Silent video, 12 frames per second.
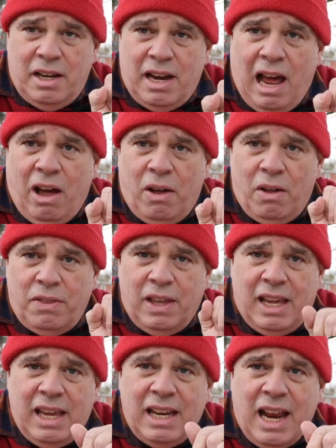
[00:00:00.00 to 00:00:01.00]
Now, the
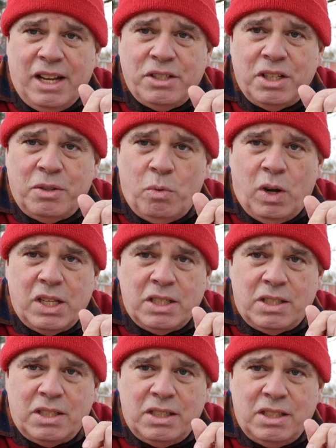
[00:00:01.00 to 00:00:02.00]
heat engine
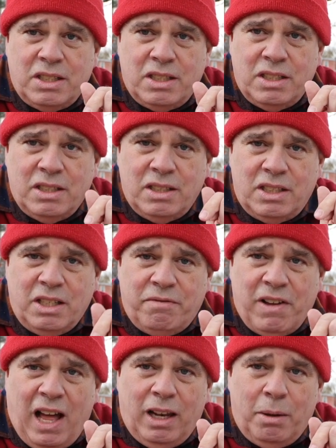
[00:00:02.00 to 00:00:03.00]
was
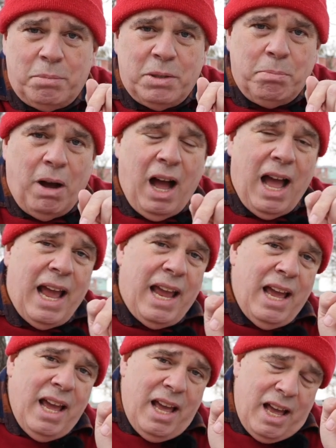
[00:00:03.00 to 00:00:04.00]
developed
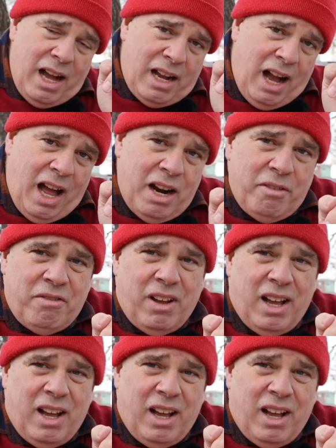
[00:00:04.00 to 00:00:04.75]
by a kind of